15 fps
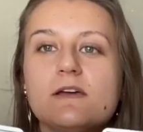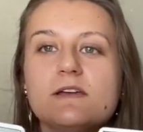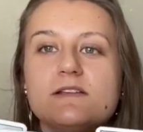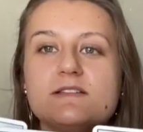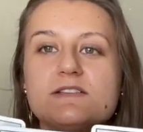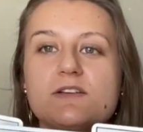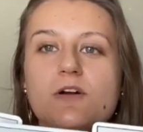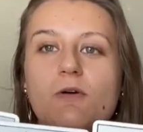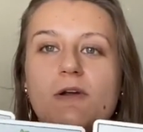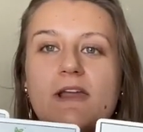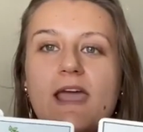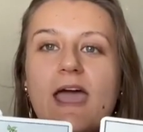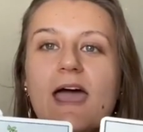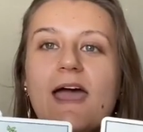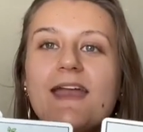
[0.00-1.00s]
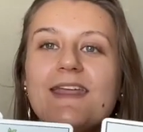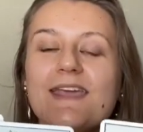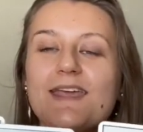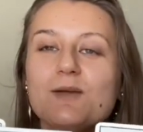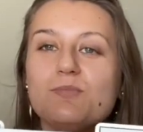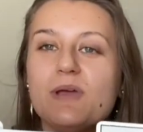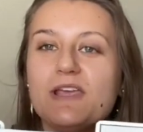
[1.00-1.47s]
So go on ahead
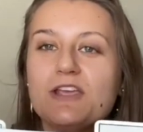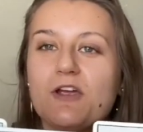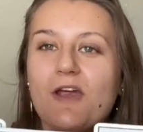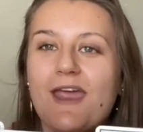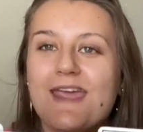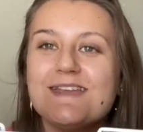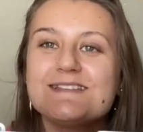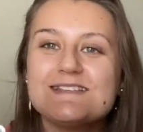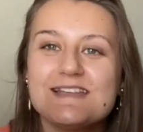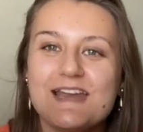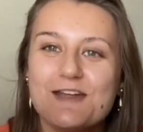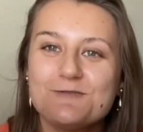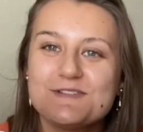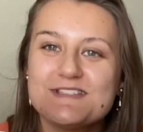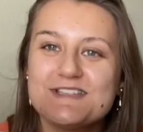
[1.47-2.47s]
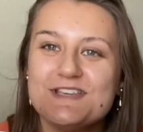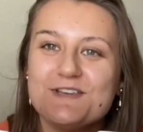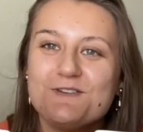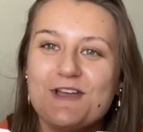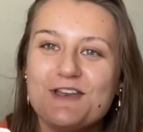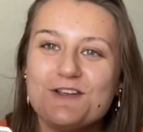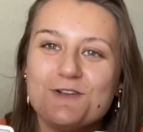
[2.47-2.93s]
and pick your ace and I will see you
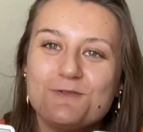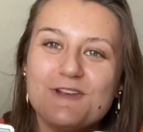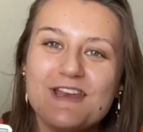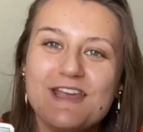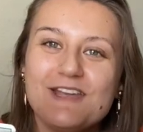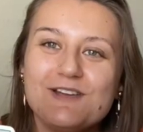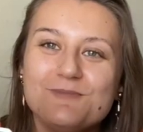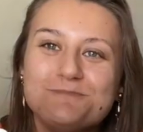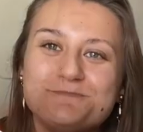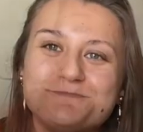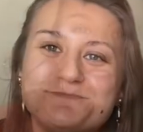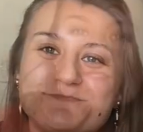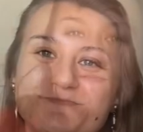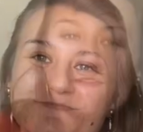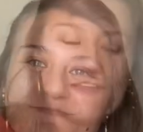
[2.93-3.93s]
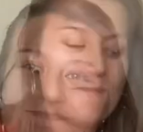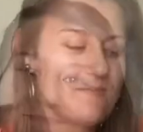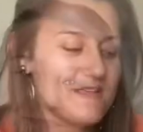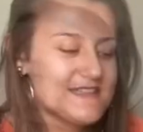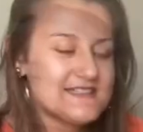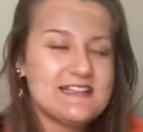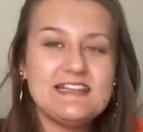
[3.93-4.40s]
in your reading. First one up
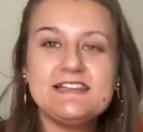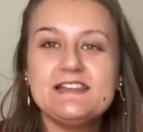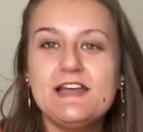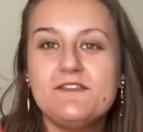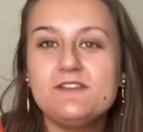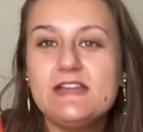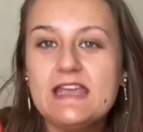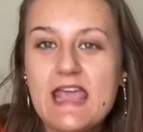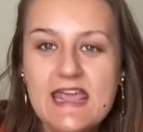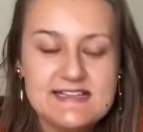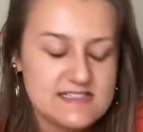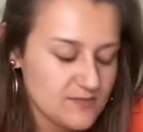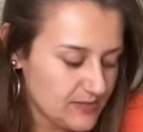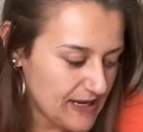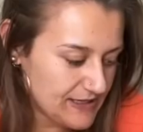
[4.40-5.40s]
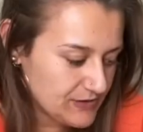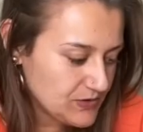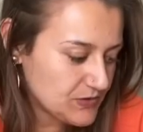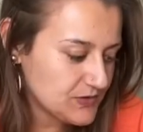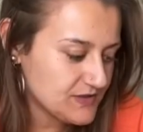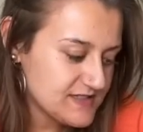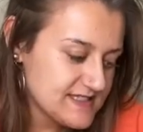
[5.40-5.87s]
is the lovely Ace of
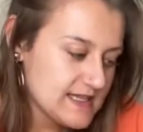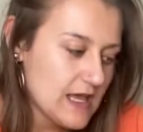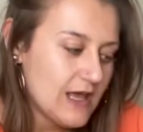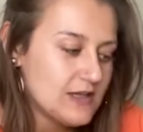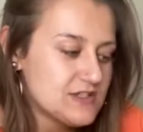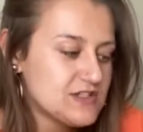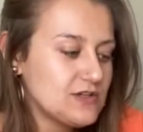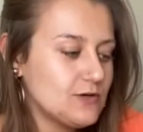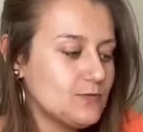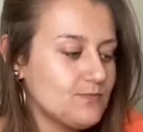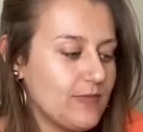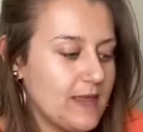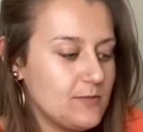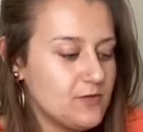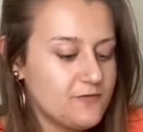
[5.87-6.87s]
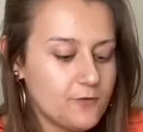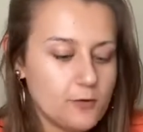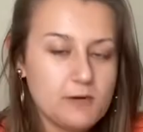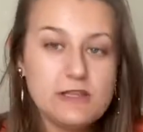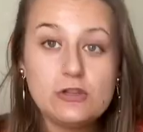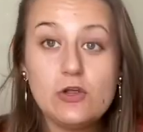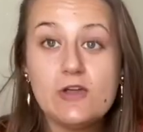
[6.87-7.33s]
Pentacles. So before
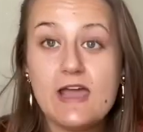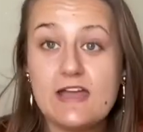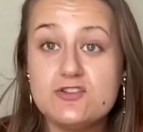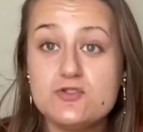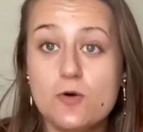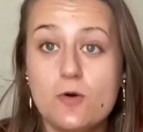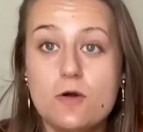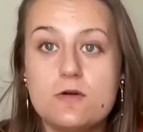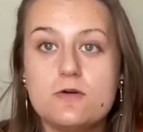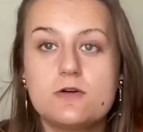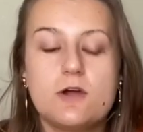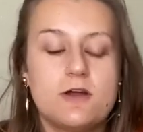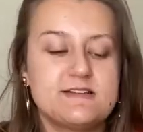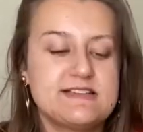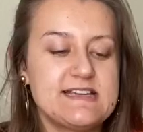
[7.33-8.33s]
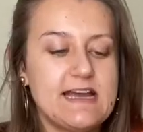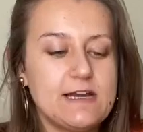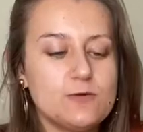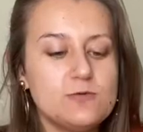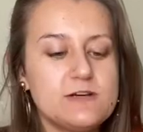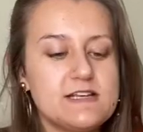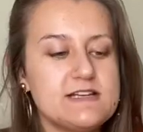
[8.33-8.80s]
we look at your oracle cards, I kind
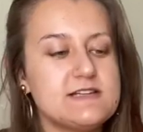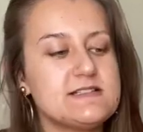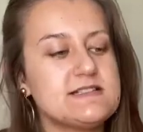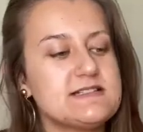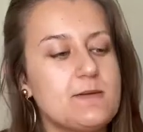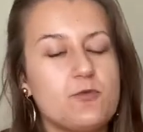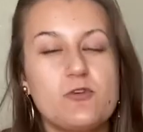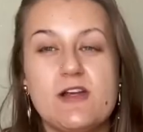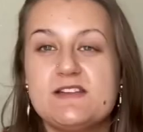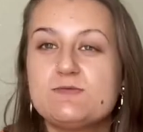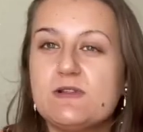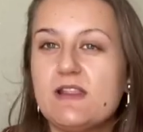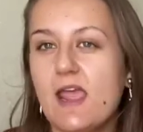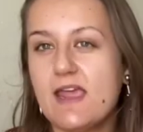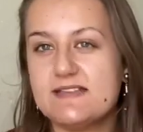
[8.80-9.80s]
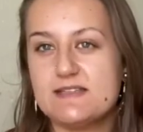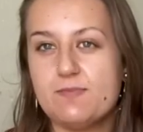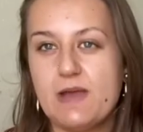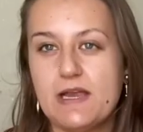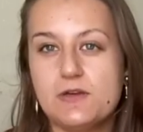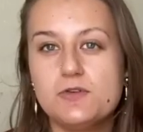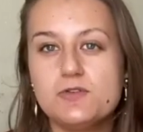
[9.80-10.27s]
of want to summarize what the Ace of
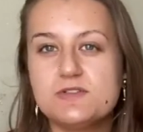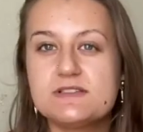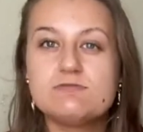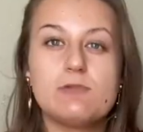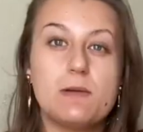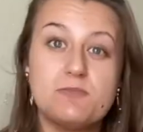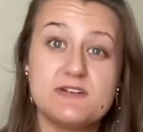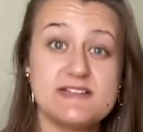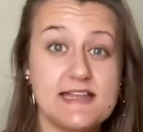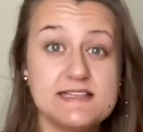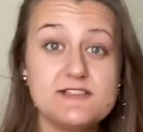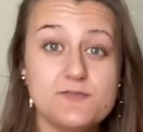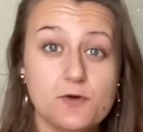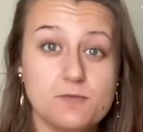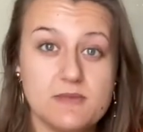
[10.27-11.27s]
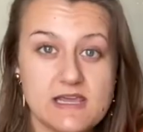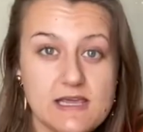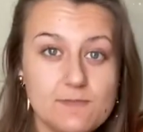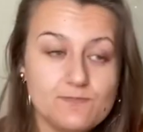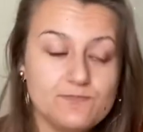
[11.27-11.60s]
Pentacles represents for me.